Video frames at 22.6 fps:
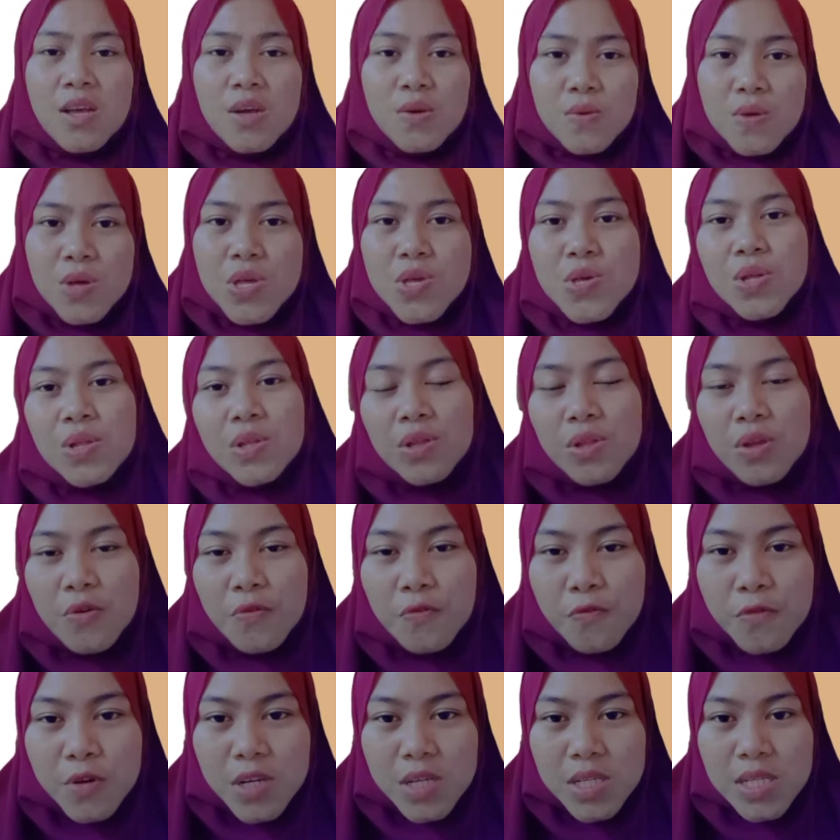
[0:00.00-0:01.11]
we should know
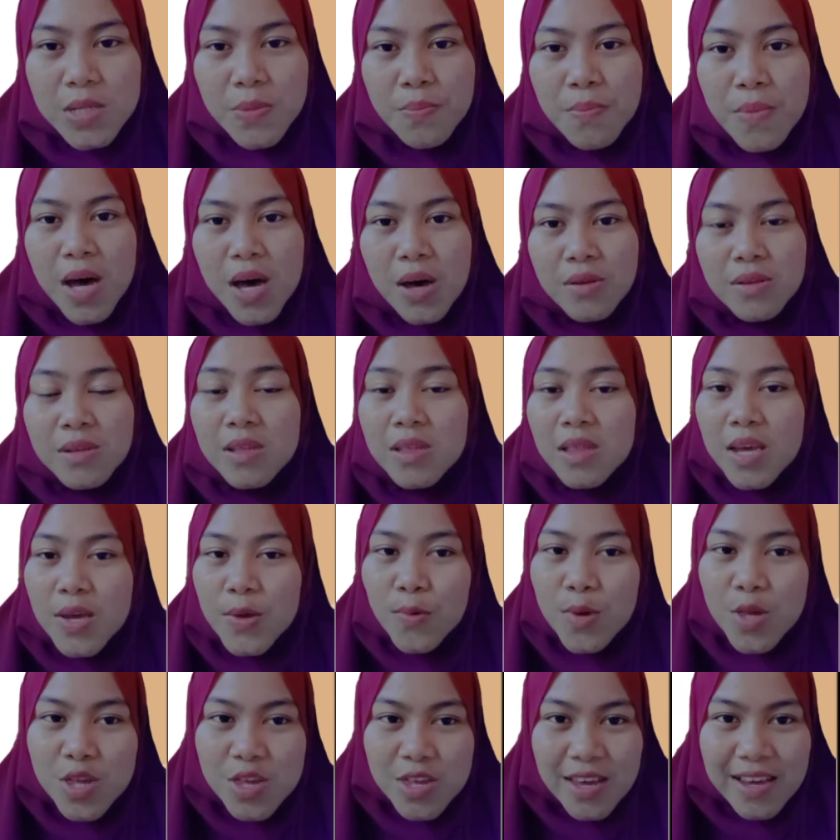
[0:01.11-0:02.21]
first about
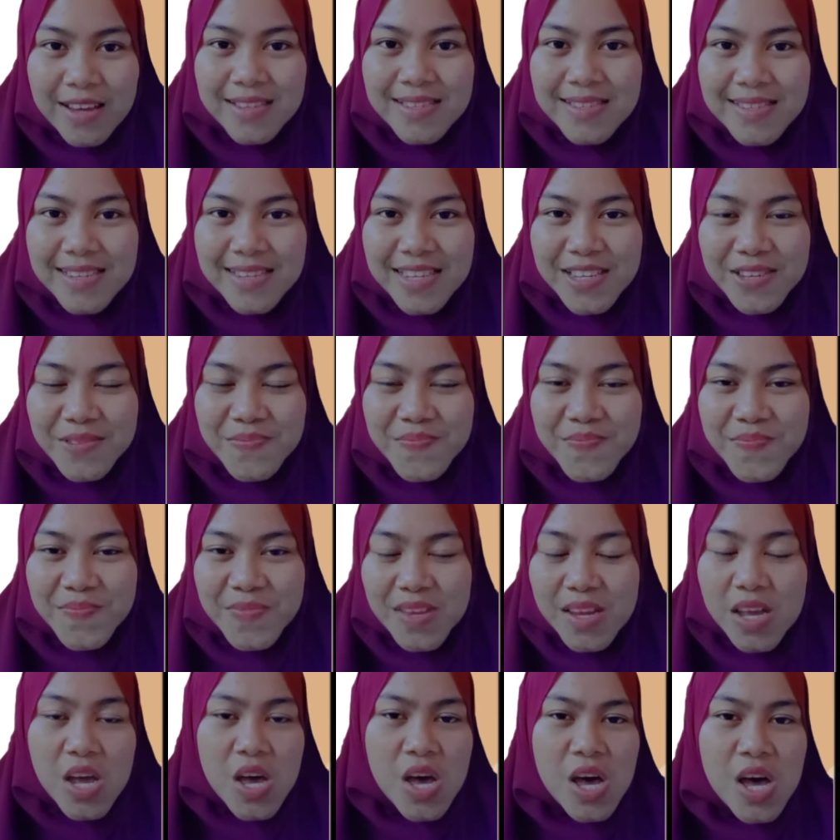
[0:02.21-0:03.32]
language testing.
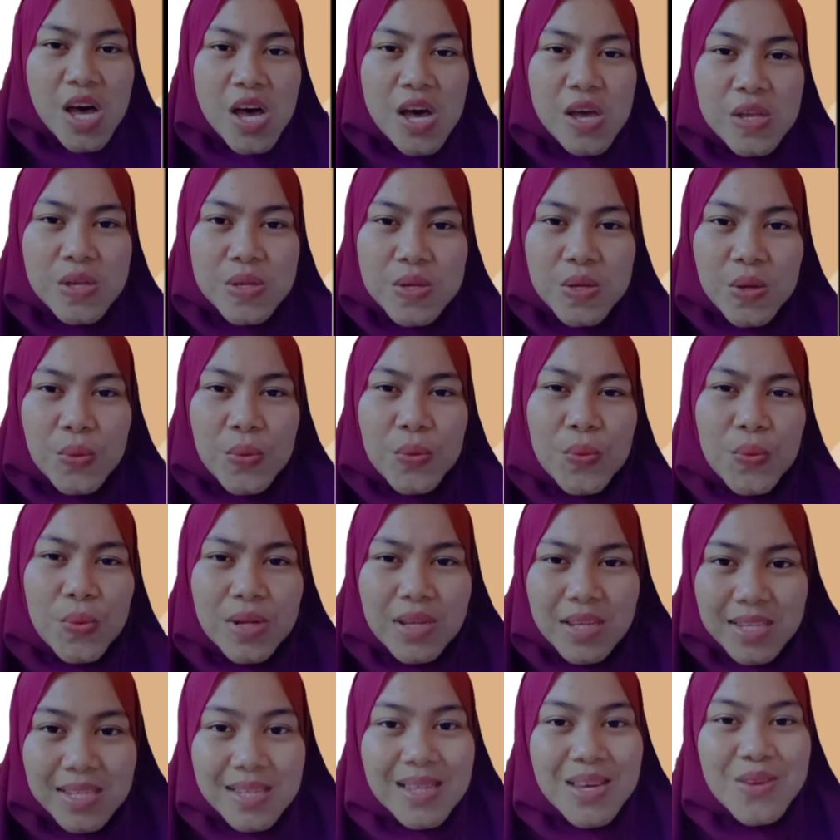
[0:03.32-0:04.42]
So what
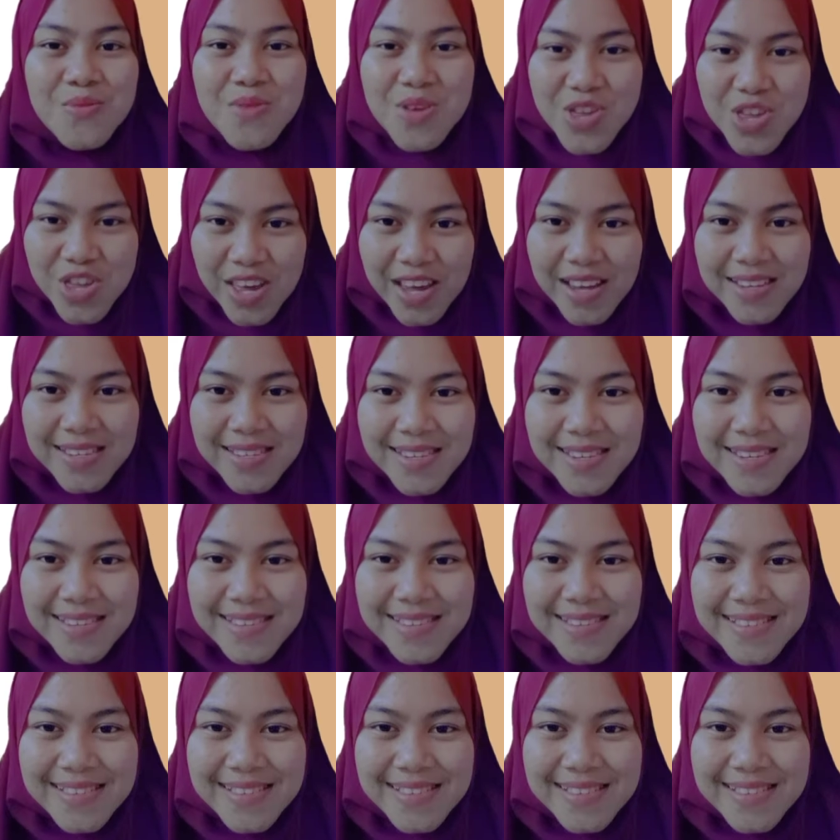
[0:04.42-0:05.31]
is language testing?